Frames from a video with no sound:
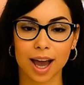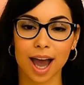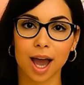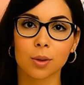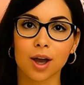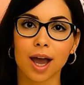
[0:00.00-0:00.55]

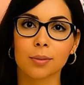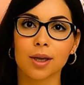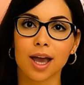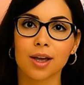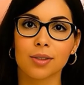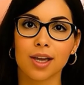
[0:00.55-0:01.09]
Abraham
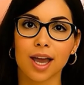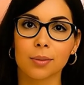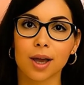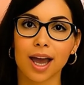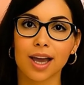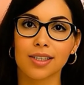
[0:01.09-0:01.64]
gave the name
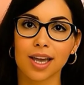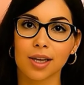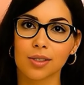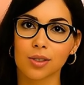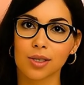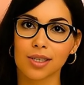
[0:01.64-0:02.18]
Isaac
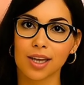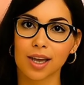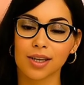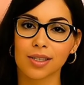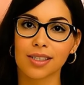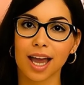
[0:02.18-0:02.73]
to the
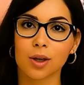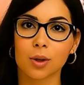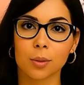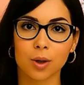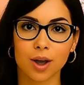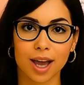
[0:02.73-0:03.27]
son Sarah
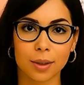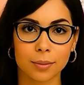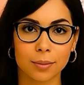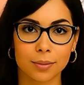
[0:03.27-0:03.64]
bore him."